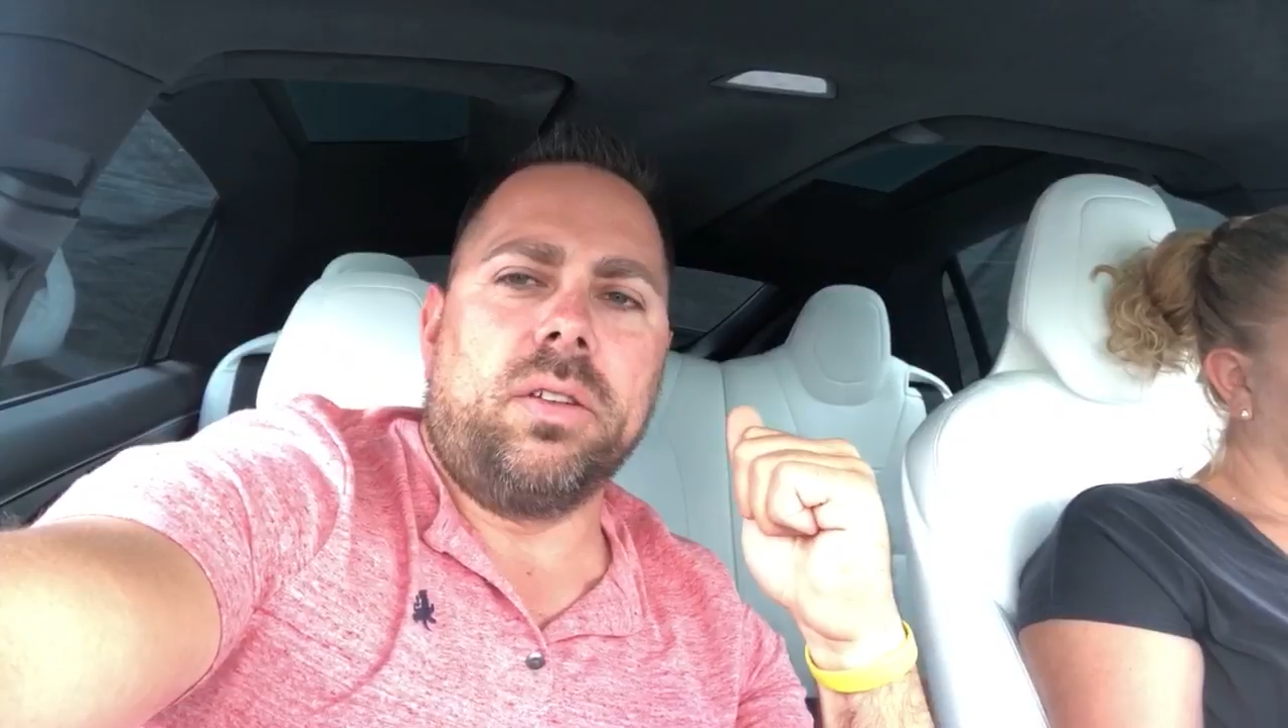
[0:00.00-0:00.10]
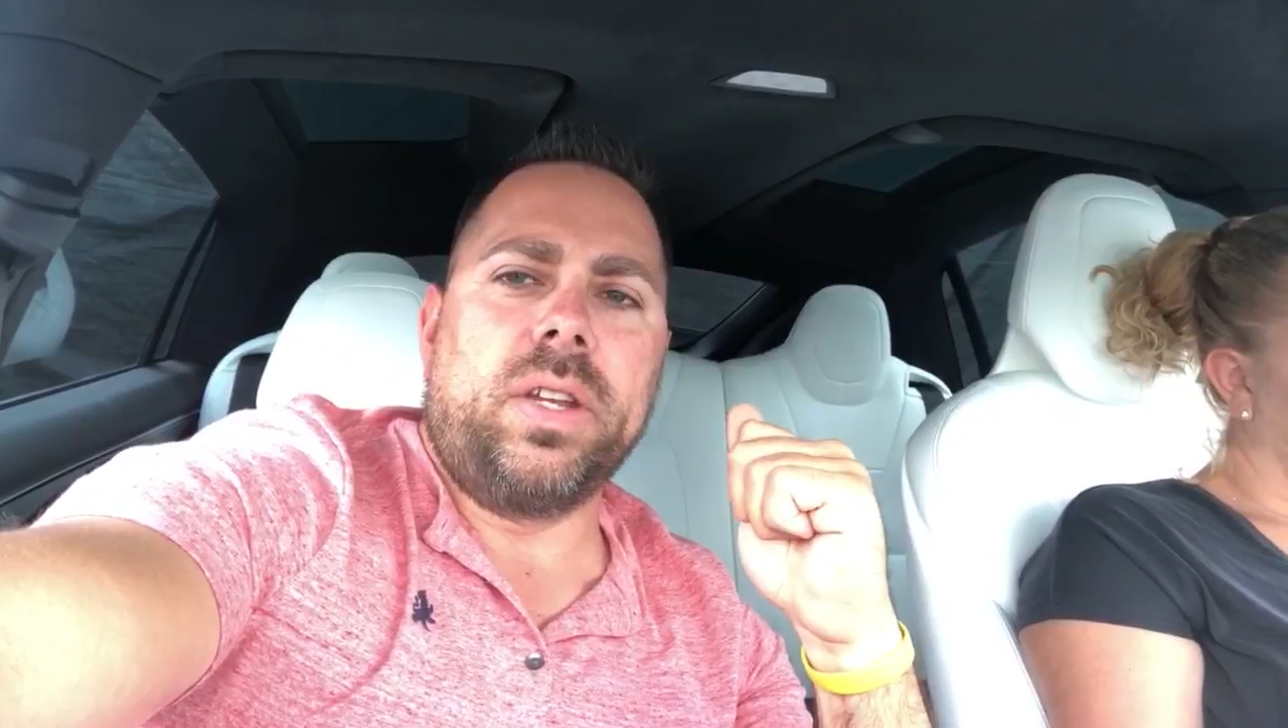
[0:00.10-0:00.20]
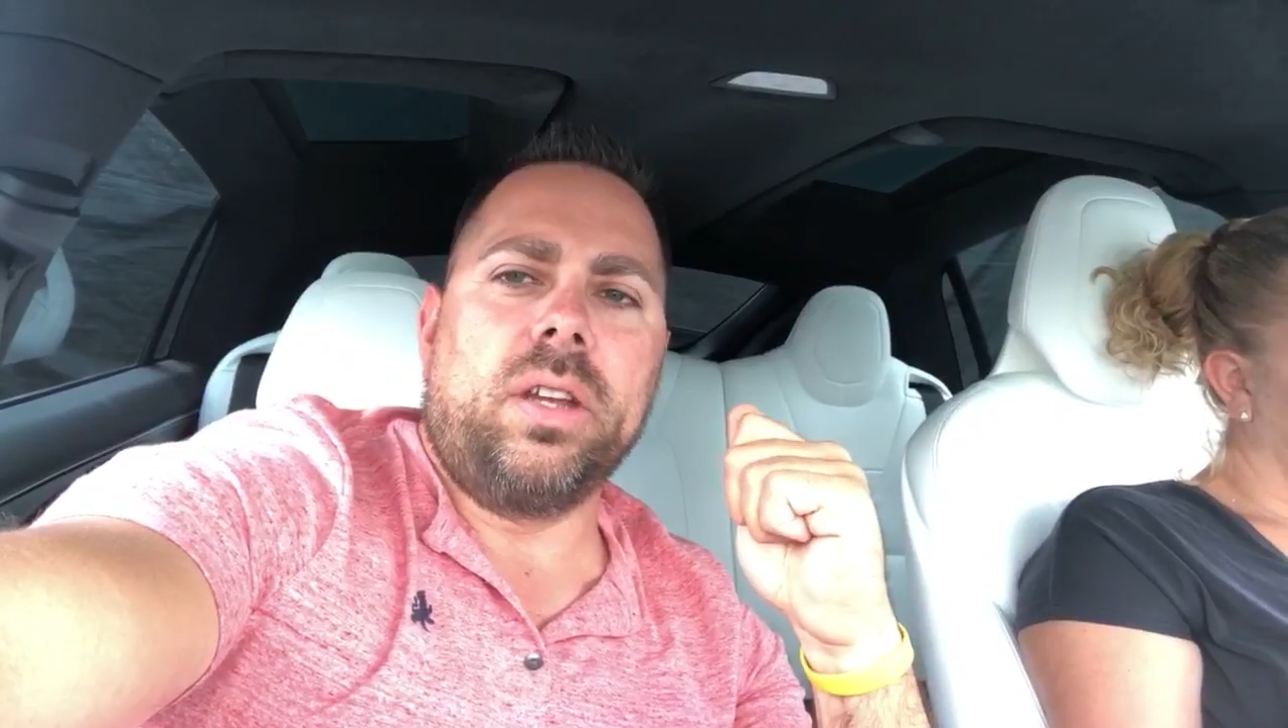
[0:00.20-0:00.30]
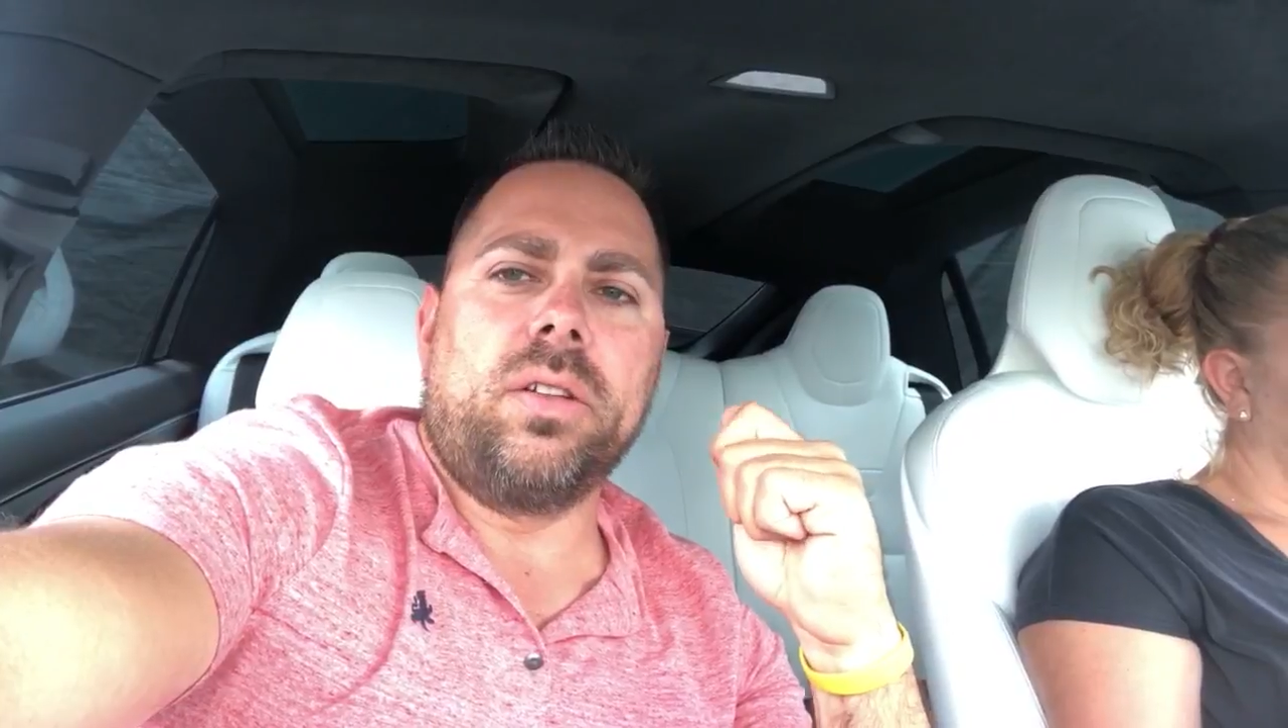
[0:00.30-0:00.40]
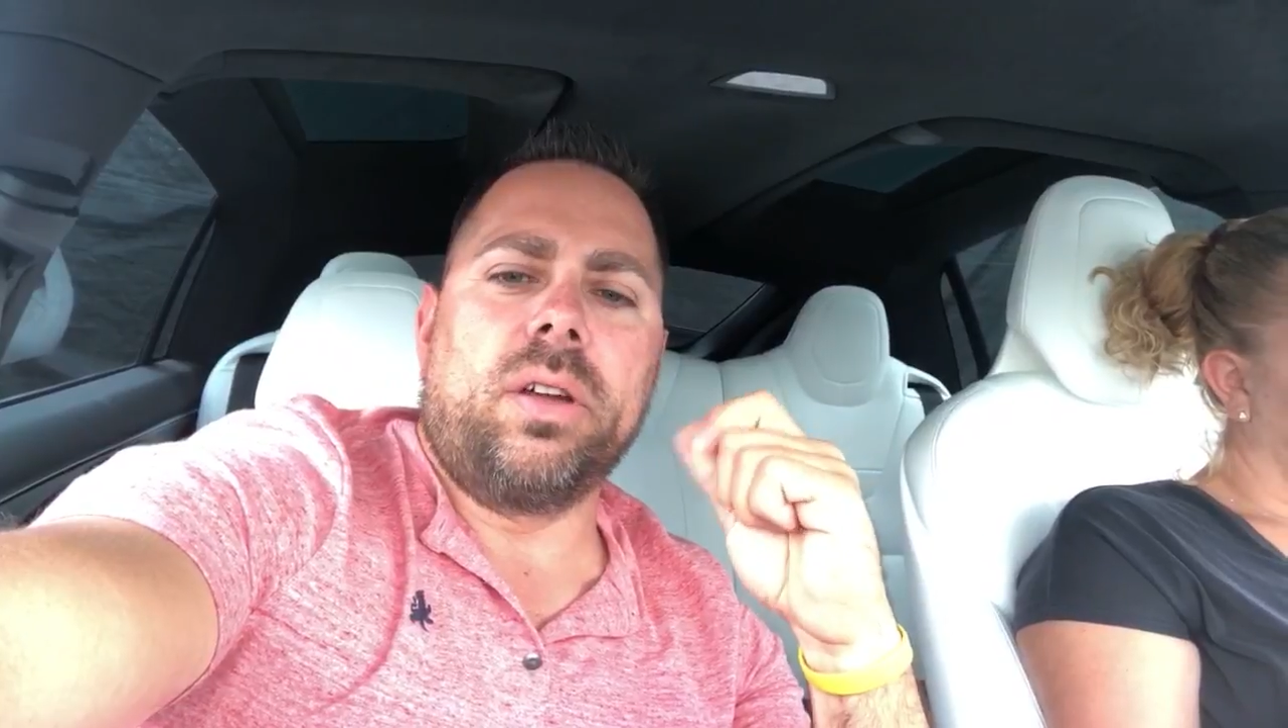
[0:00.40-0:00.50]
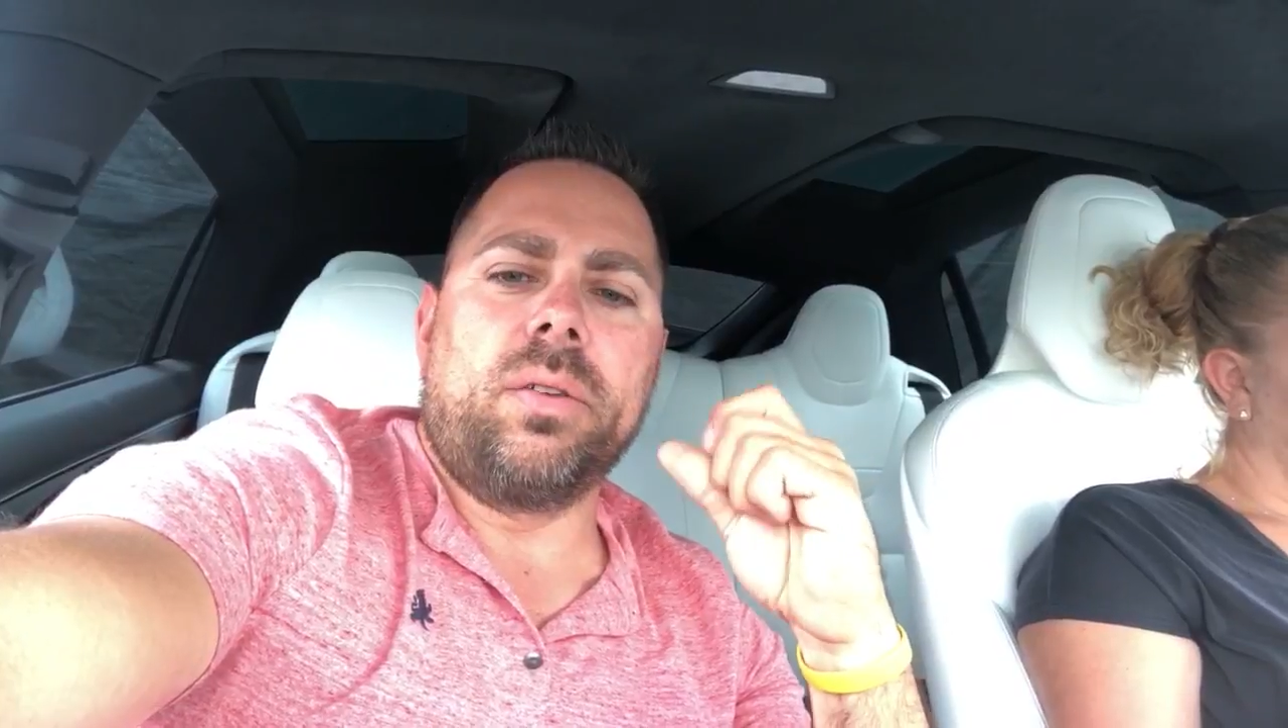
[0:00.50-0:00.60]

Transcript: little video